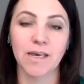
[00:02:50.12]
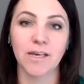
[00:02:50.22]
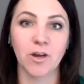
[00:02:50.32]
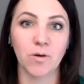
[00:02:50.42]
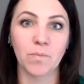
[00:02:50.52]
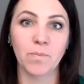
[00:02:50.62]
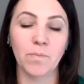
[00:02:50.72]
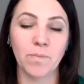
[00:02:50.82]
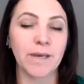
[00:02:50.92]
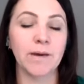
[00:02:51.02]
you know,
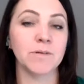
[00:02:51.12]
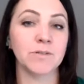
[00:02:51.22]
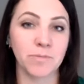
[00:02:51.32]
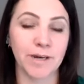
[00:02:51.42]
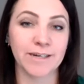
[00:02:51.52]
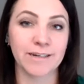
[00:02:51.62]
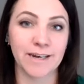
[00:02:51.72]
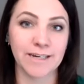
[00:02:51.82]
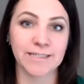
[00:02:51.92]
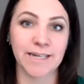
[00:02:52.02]
being able to
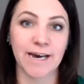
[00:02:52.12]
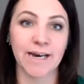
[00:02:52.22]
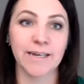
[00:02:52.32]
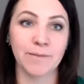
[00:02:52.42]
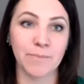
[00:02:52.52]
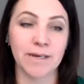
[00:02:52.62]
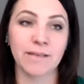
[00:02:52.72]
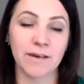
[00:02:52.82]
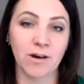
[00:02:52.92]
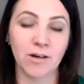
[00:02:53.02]
recognize that and make
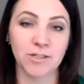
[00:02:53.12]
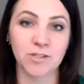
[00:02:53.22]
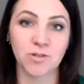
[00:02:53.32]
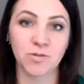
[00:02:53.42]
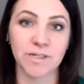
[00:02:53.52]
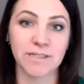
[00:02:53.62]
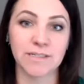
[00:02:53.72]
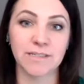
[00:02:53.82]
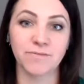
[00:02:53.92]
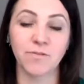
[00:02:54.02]
the conscious
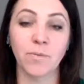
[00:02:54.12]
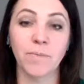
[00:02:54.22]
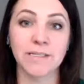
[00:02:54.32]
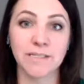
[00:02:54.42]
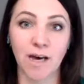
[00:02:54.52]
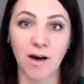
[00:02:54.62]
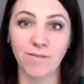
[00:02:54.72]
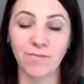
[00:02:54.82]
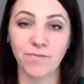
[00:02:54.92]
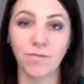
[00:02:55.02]
choice for
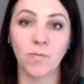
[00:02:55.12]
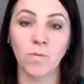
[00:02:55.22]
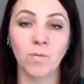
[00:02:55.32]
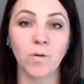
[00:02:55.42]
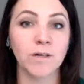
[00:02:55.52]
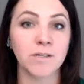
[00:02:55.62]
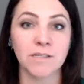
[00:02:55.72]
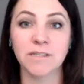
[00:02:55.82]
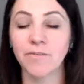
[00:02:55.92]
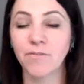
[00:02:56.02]
myself. We worked on
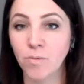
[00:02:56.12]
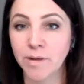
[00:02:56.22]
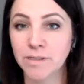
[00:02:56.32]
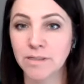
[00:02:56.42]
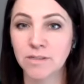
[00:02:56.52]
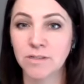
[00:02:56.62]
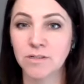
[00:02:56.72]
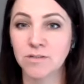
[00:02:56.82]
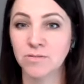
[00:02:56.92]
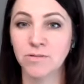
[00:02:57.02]
several ways to
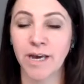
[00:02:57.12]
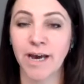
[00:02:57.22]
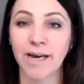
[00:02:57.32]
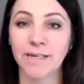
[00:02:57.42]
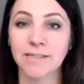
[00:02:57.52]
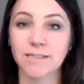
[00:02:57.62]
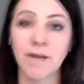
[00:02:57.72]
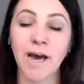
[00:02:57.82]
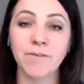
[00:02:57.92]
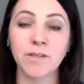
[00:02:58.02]
do that,
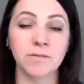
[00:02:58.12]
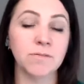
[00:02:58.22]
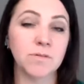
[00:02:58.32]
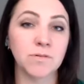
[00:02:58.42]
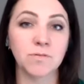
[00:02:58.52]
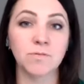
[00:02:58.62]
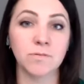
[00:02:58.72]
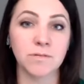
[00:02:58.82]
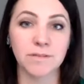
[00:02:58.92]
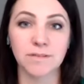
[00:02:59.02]
having those
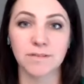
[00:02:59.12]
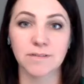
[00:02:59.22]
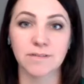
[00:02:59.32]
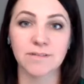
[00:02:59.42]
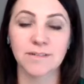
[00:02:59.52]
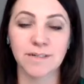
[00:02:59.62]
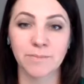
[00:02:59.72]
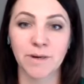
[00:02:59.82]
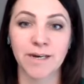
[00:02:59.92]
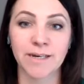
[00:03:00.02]
tools in
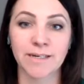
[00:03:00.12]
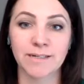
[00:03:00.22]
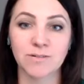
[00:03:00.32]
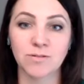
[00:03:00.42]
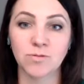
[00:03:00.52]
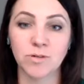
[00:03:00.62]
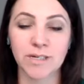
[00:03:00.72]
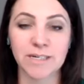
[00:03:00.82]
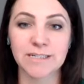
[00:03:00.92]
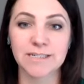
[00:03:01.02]
my
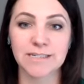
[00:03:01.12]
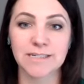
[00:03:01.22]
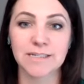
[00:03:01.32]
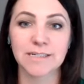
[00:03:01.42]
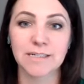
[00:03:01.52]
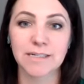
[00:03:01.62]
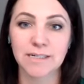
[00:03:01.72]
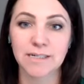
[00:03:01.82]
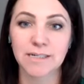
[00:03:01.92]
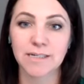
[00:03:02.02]
toolkit.
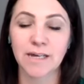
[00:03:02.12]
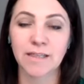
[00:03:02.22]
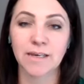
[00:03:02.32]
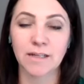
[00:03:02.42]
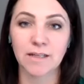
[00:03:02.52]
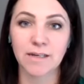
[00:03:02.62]
I think